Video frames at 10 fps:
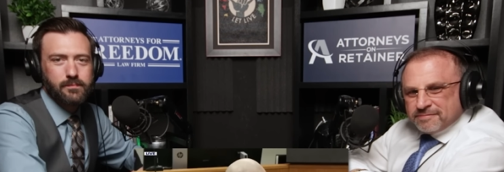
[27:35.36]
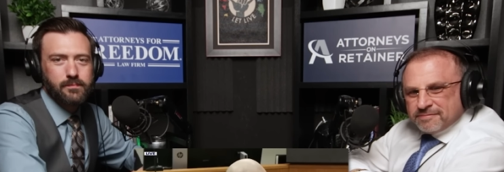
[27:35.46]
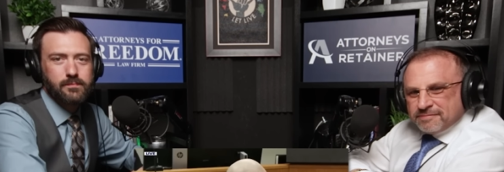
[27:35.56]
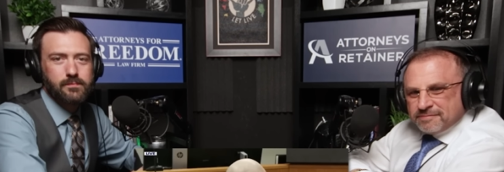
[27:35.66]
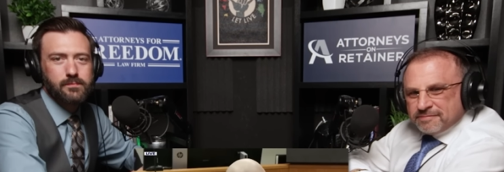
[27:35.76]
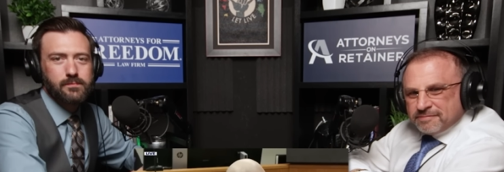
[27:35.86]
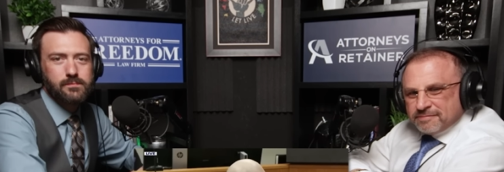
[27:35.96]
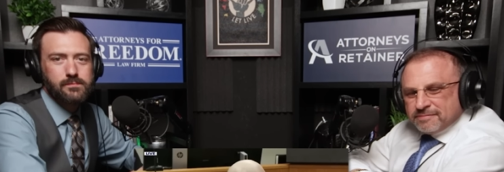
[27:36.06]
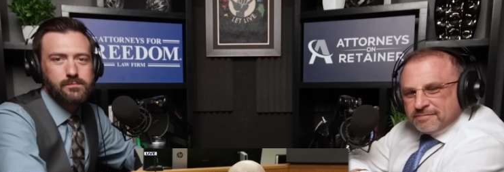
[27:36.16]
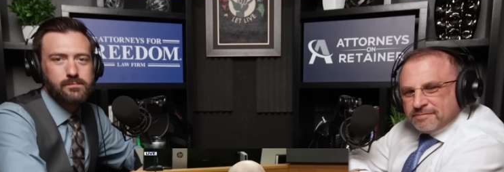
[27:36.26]

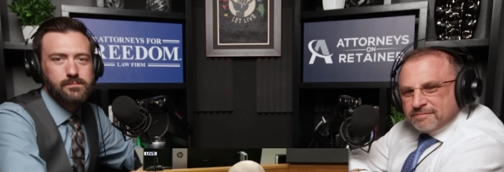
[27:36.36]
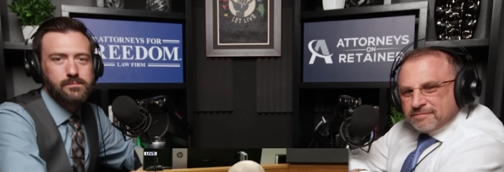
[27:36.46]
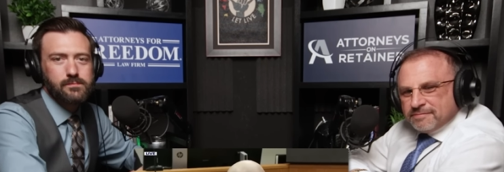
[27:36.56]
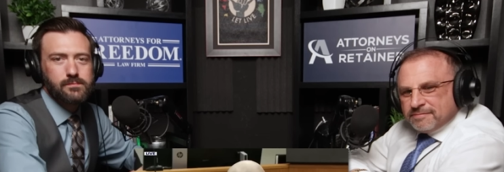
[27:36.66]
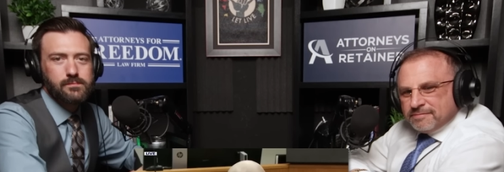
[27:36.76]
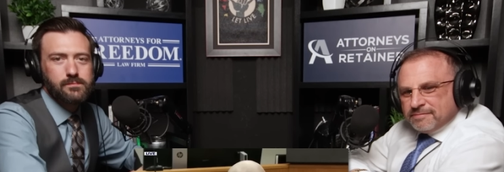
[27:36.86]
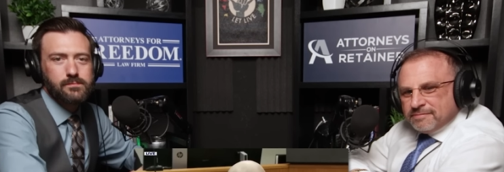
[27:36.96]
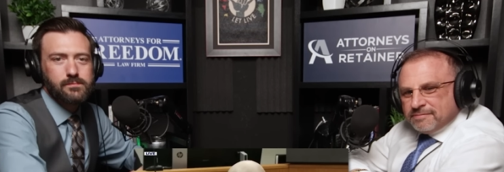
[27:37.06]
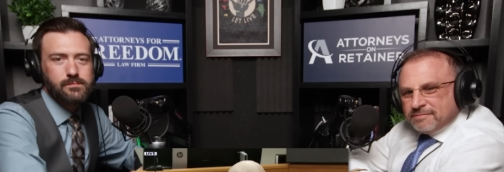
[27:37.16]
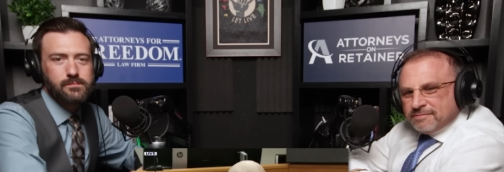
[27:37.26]

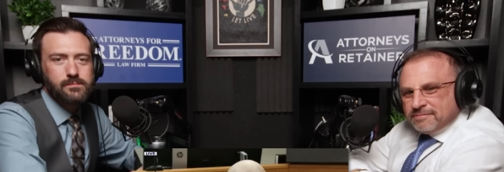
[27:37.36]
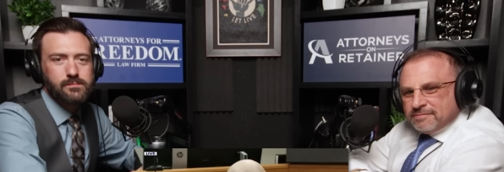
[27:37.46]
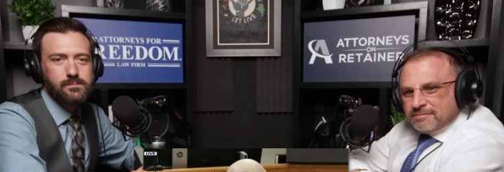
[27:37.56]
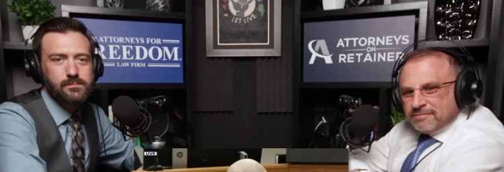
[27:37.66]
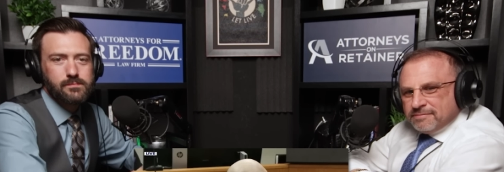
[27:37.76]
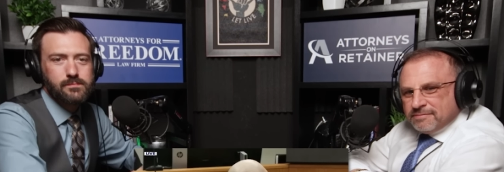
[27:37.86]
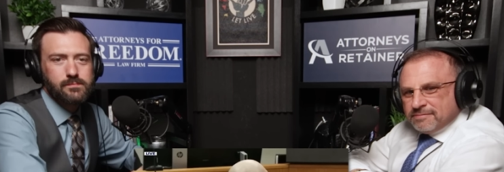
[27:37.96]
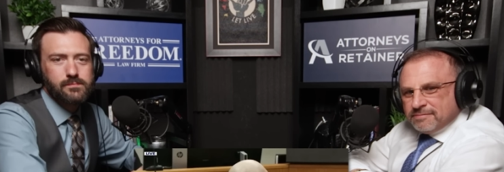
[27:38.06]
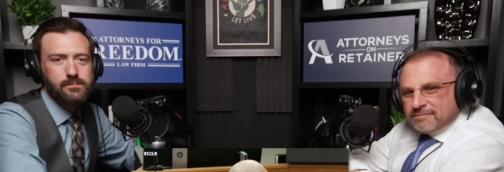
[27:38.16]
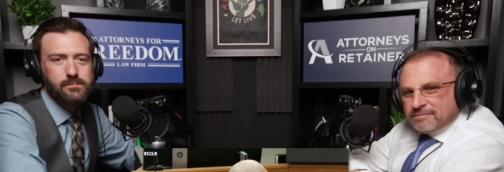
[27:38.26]

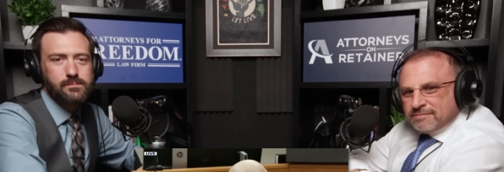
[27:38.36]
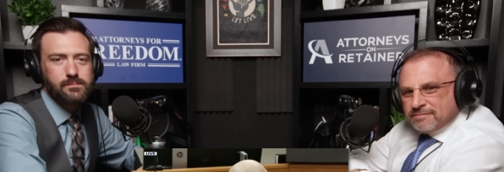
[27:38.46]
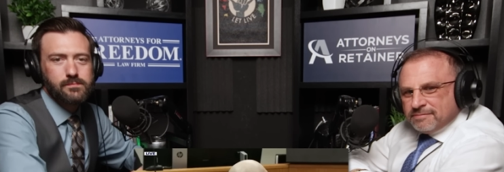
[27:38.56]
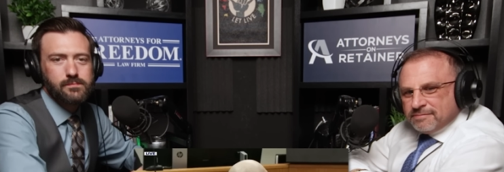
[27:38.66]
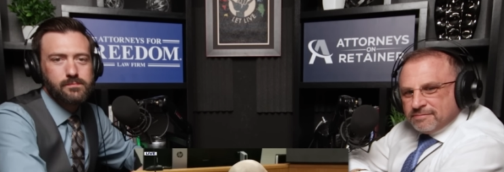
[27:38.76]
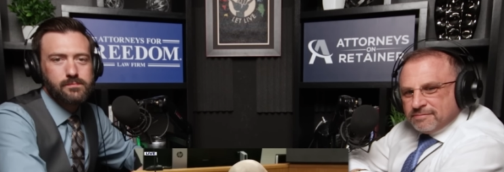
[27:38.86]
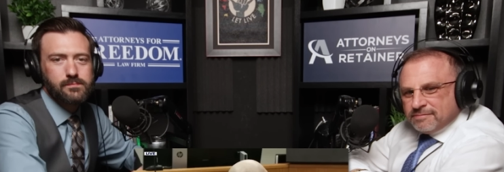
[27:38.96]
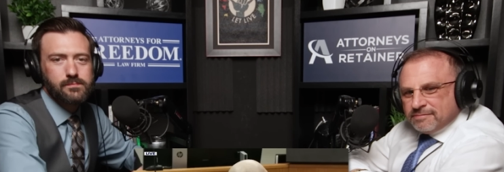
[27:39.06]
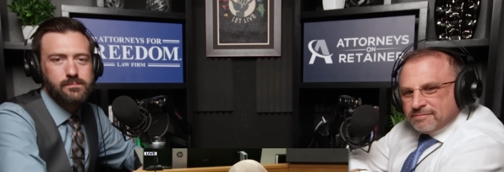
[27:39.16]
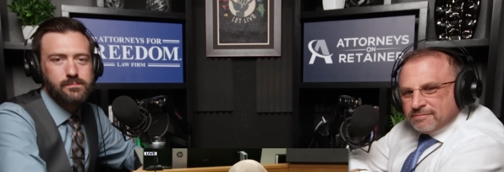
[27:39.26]

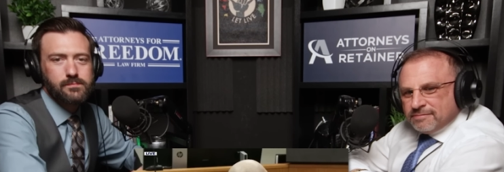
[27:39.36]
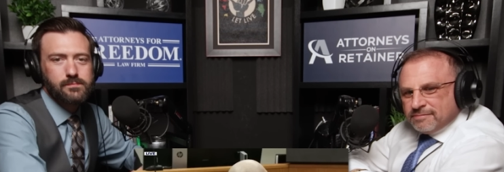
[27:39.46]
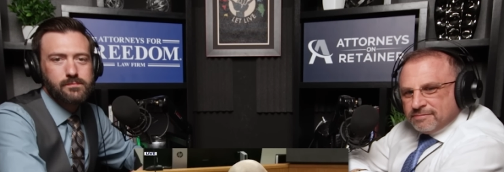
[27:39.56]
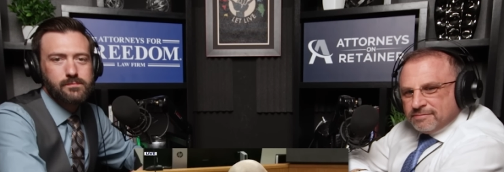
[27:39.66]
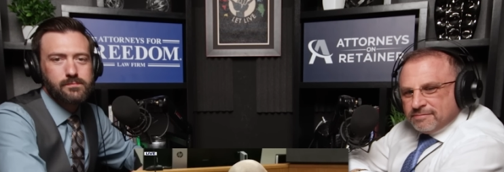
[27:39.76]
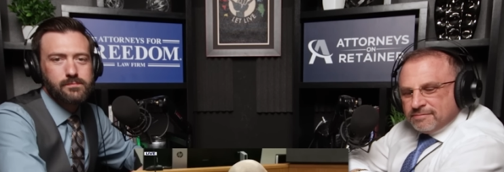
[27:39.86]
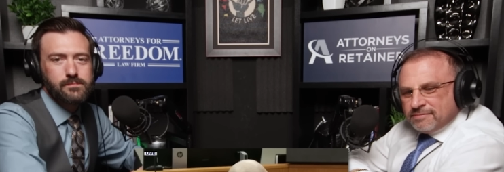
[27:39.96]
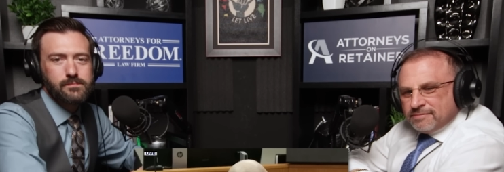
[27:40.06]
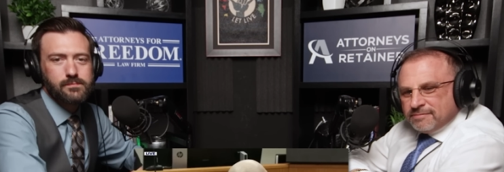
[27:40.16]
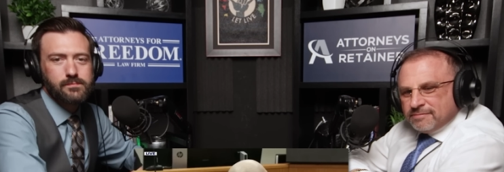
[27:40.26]

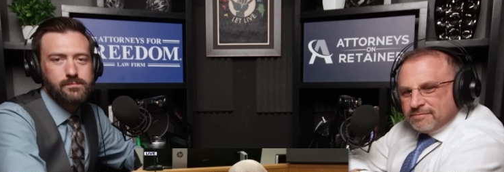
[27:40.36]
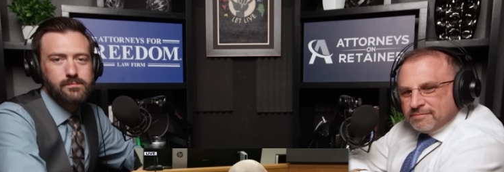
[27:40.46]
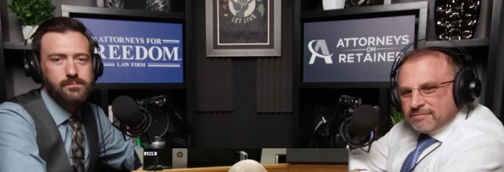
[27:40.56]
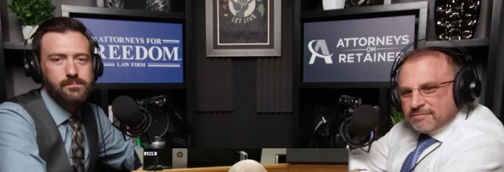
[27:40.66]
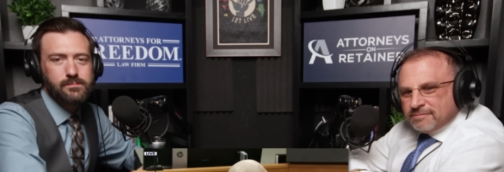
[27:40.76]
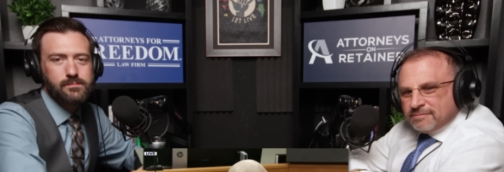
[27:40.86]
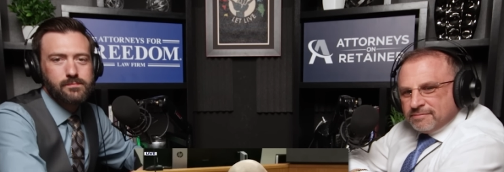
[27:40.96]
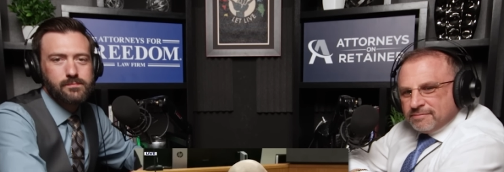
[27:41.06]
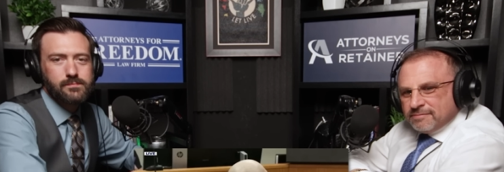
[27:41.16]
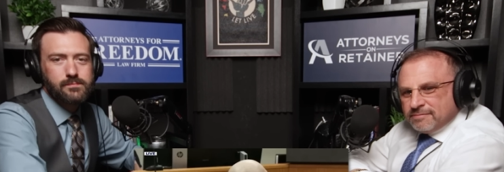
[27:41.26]

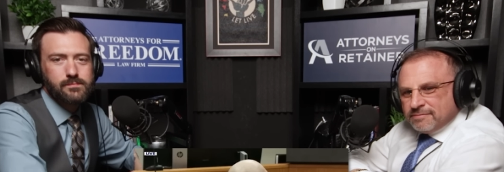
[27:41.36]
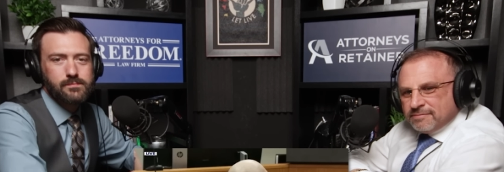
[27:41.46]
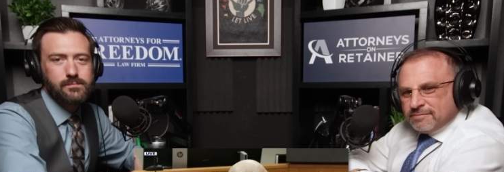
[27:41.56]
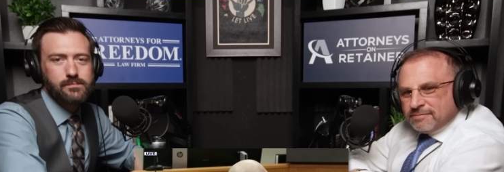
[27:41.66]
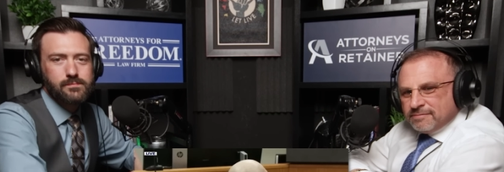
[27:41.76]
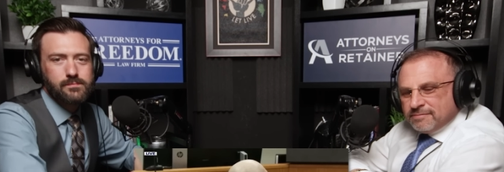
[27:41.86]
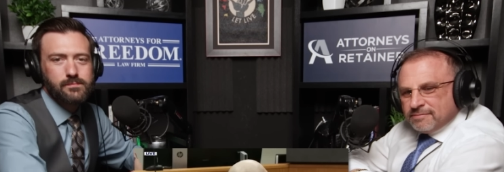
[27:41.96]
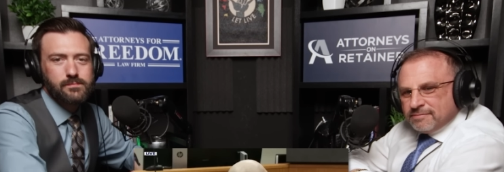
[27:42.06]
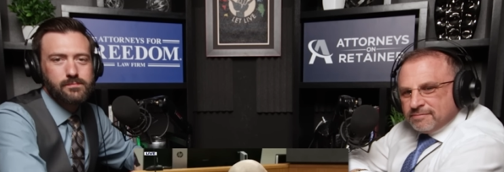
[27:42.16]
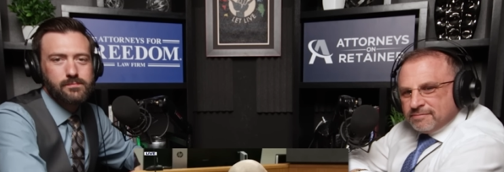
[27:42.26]

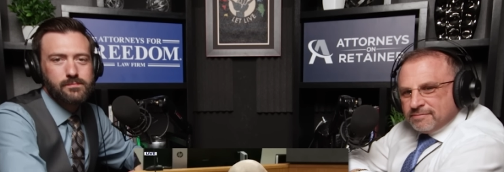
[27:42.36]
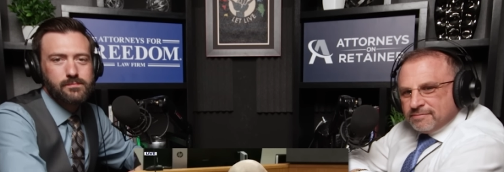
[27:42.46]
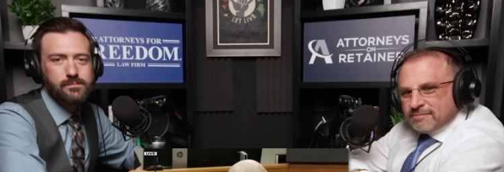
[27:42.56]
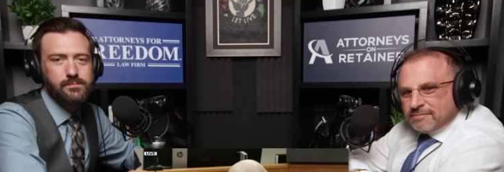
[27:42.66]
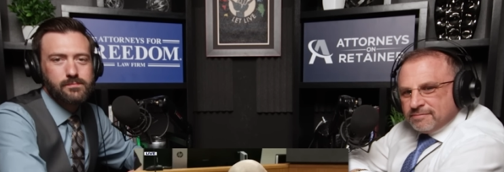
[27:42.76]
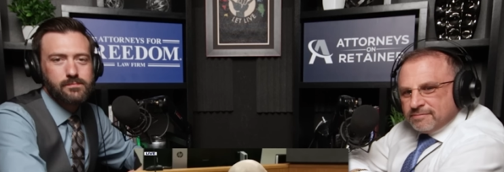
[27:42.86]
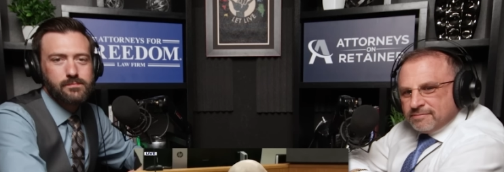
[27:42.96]
(silence)